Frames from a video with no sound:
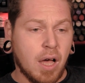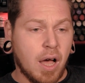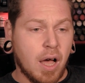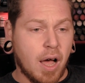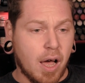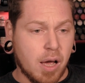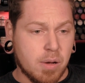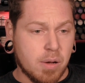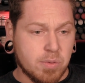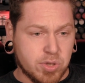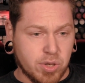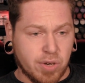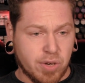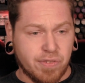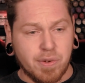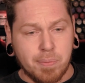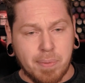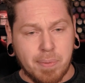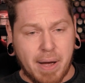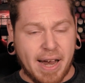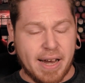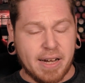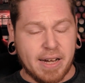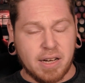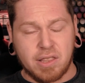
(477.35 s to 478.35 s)
So if you
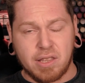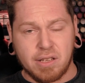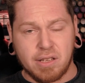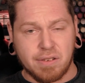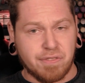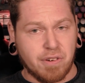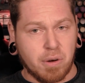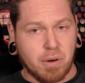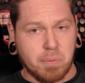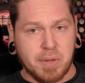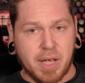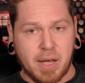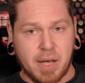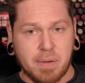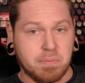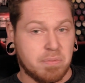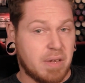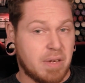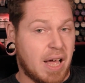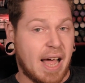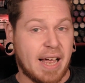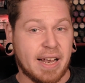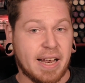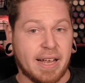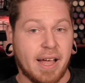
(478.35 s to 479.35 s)
buy anything from them,
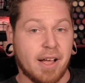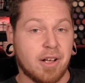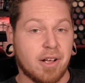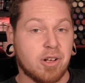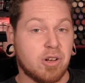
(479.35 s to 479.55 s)
I get a